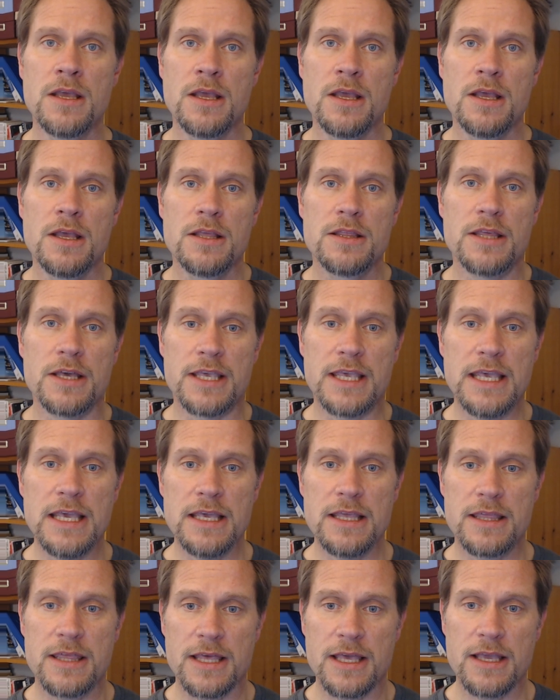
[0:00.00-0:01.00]
The key
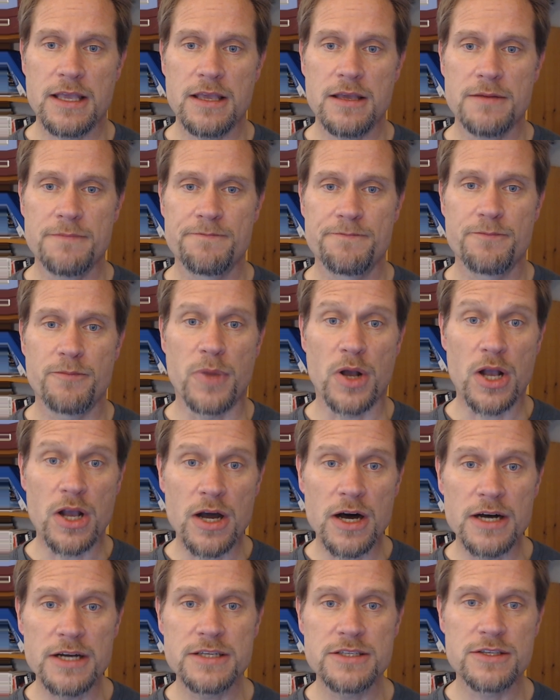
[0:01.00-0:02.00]
thing,
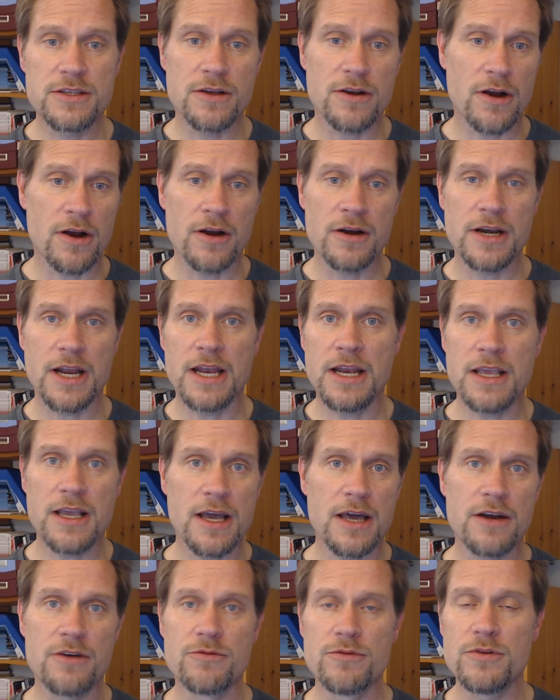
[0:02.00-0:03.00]
because there aren't any kind of
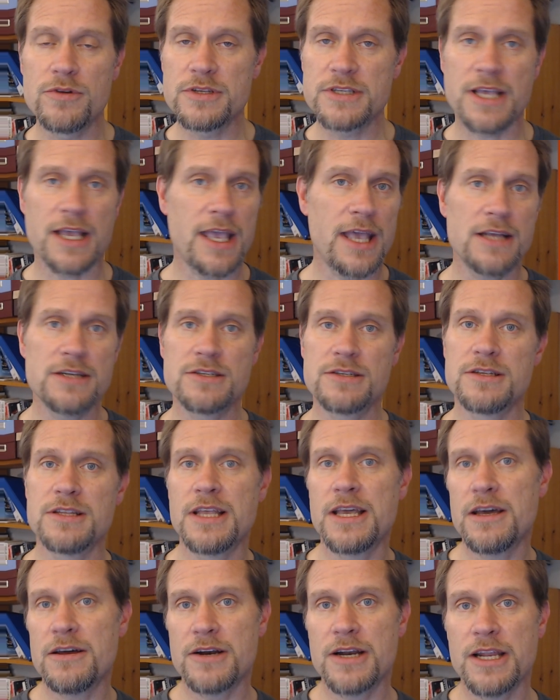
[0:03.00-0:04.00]
rules, I can't just lay
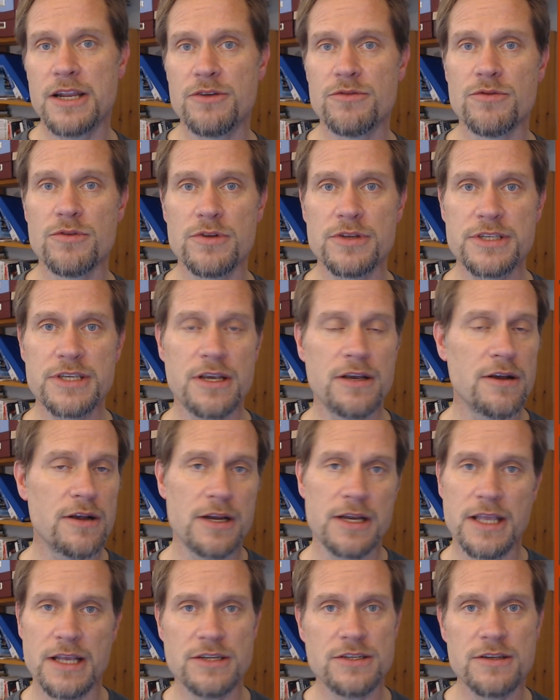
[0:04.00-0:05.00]
out any rules here and
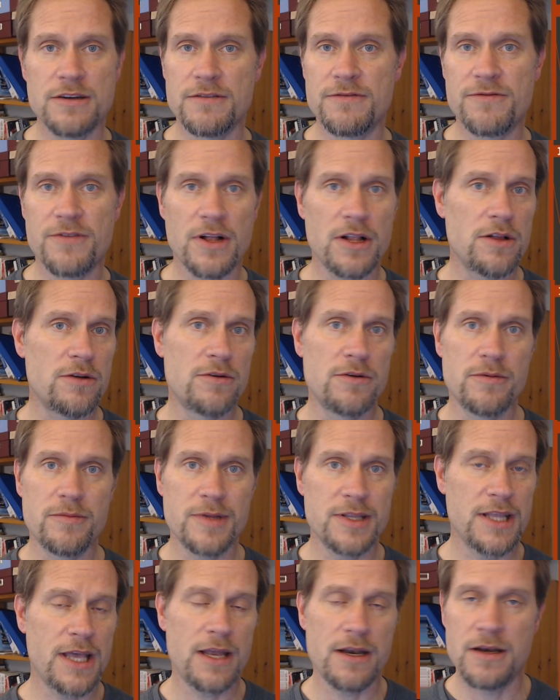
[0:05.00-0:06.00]
get you to follow them and
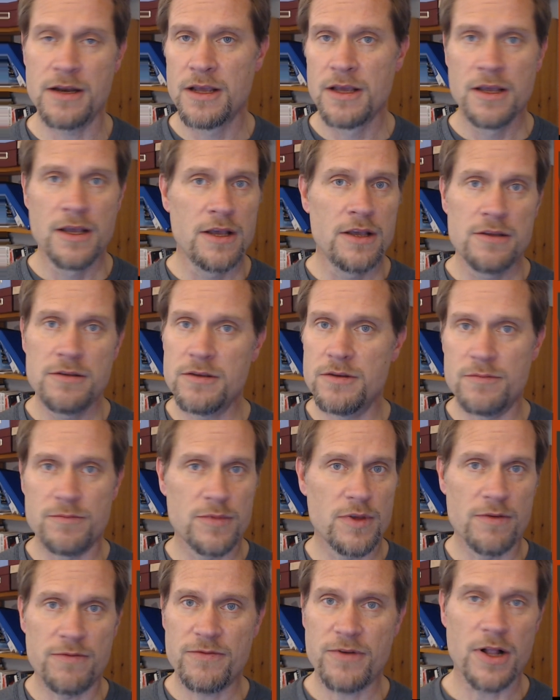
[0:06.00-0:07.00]
then you
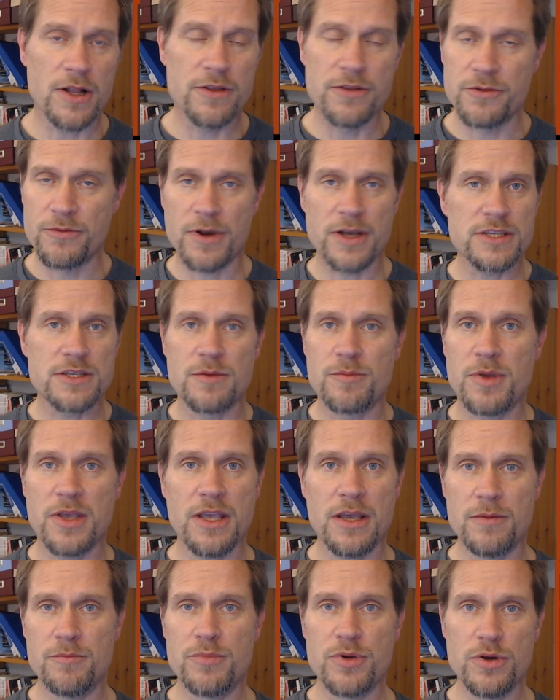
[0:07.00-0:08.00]
follow the recipe and
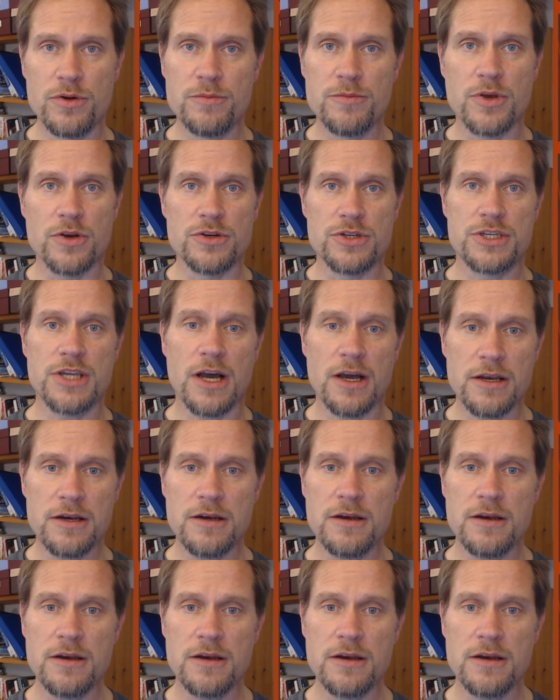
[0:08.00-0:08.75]
boom, you're done,